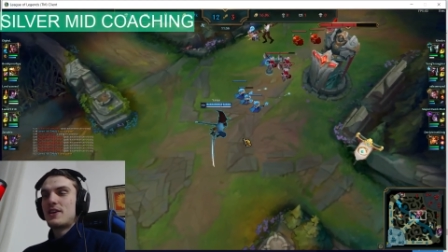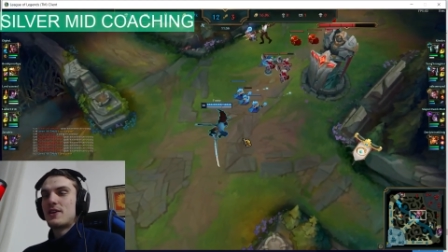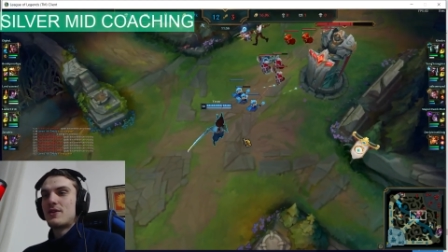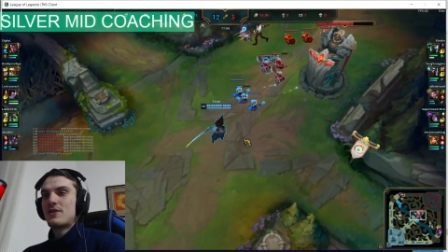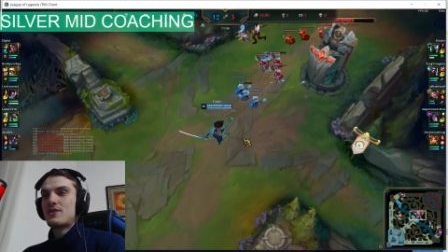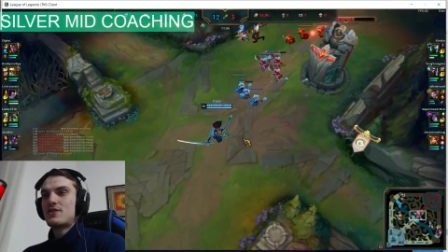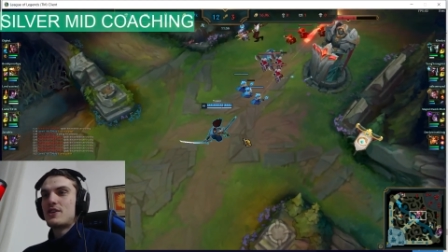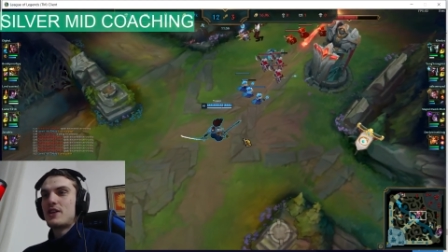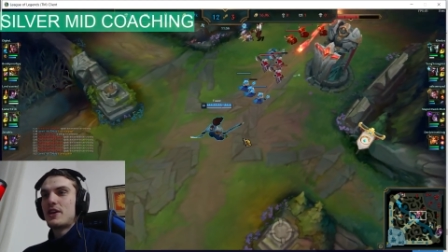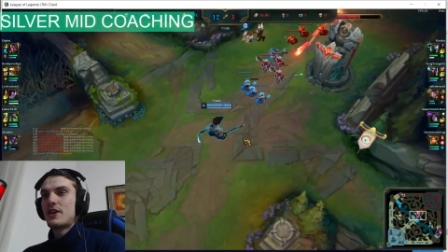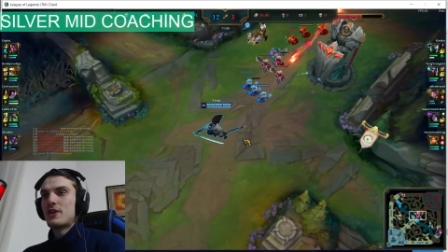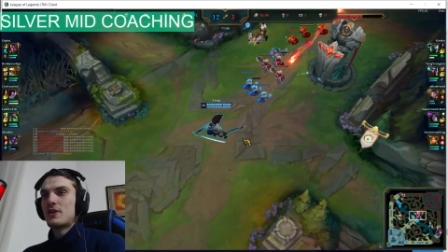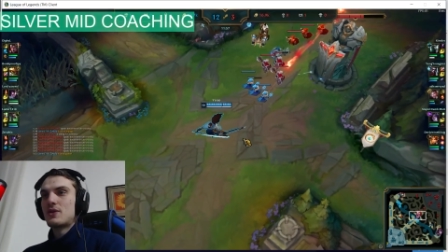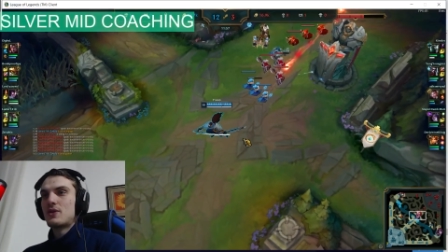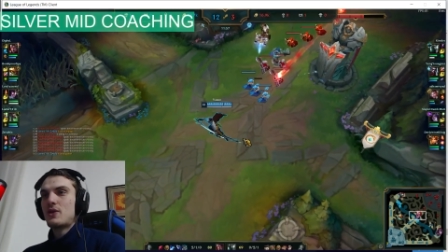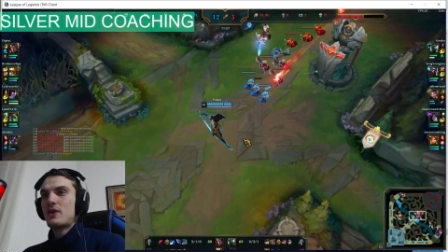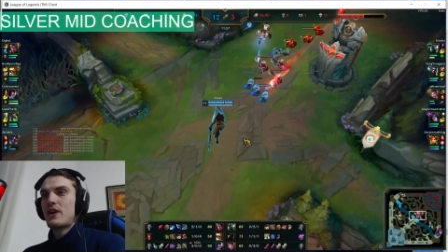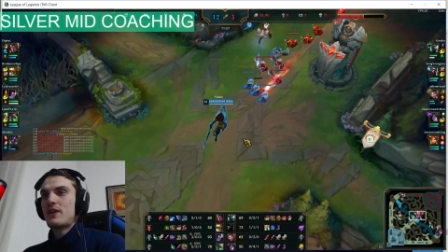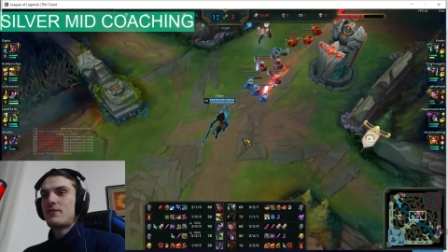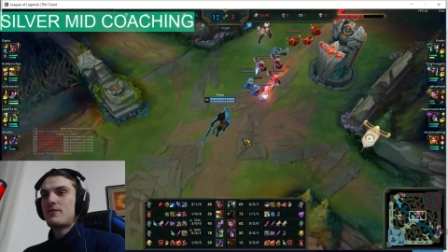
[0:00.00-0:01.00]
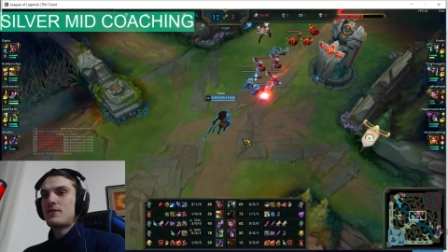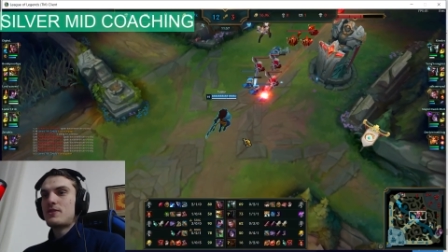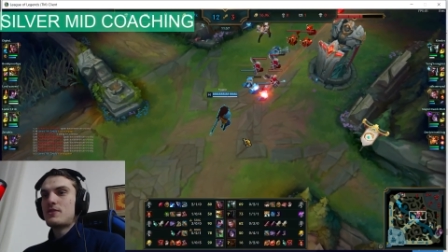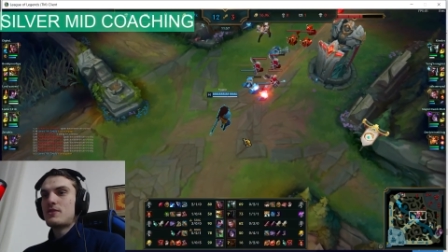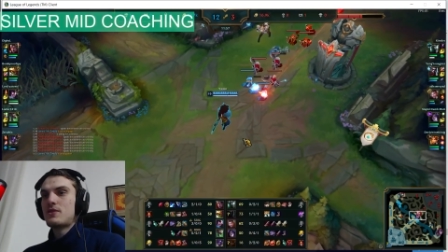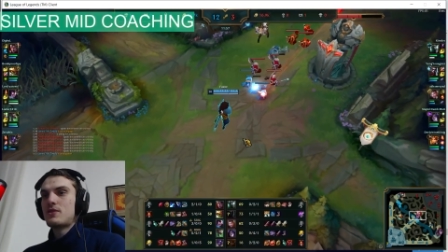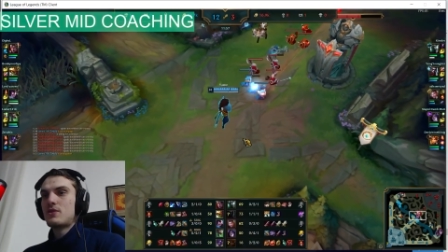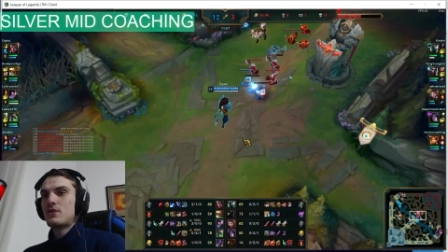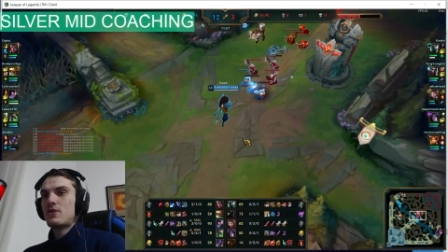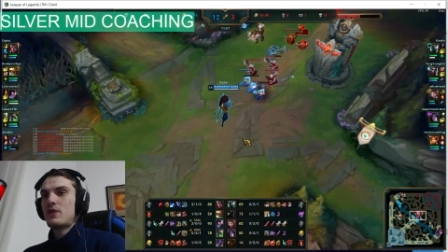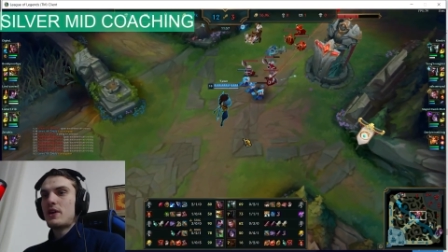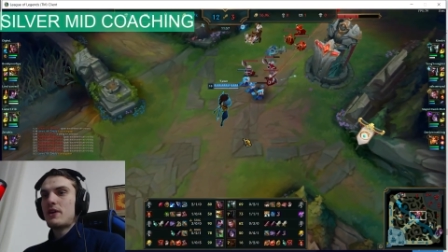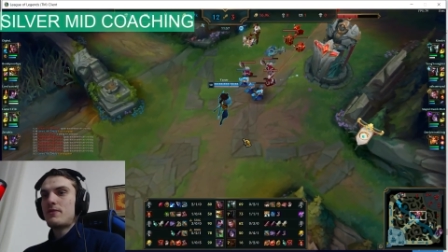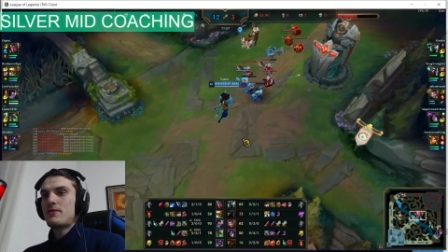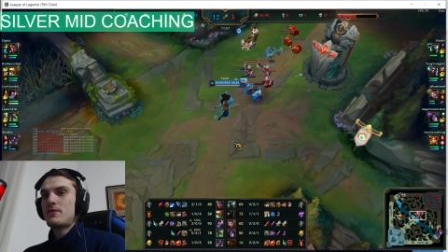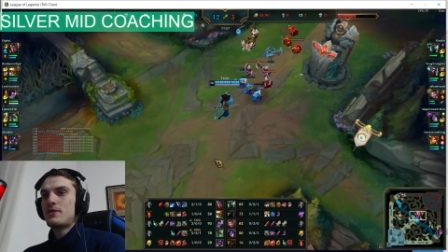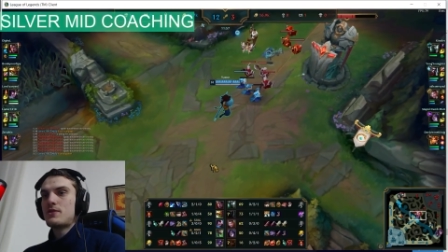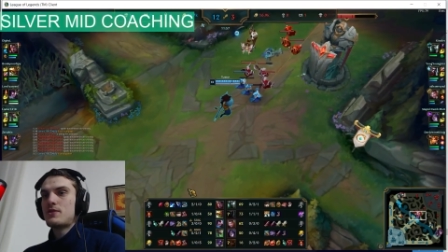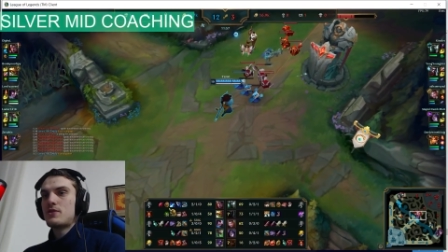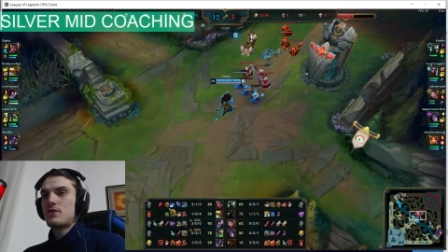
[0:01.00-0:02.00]
You're chilling. You don't have vision. You don't have
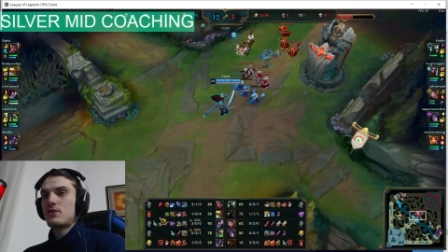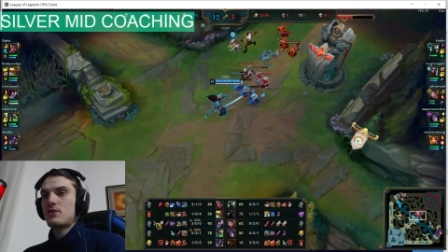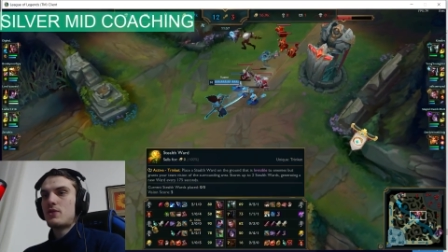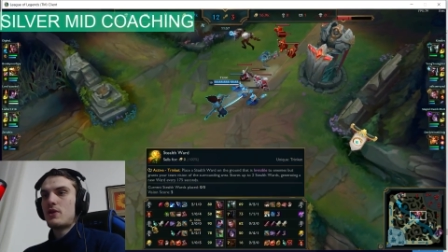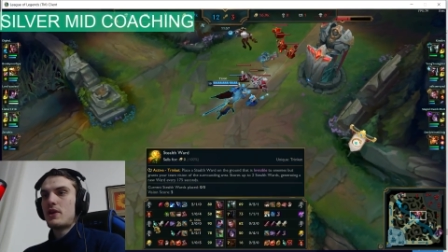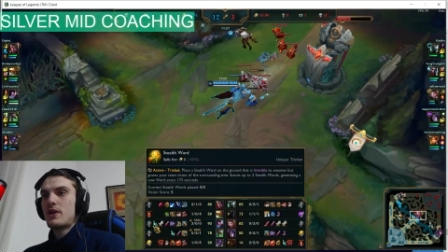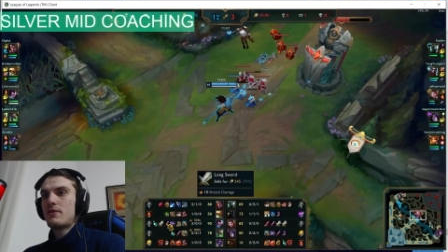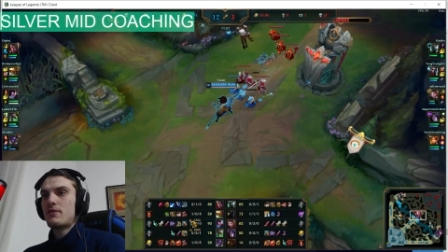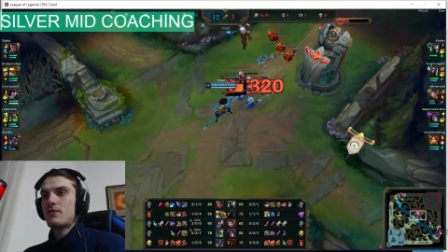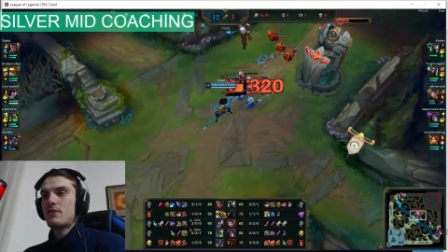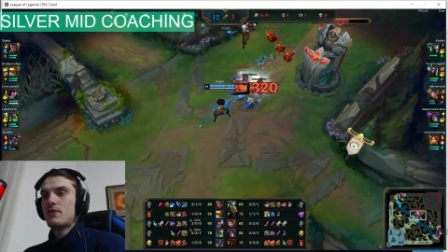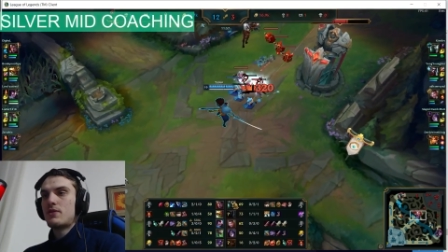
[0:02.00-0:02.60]
vision. and if I vision.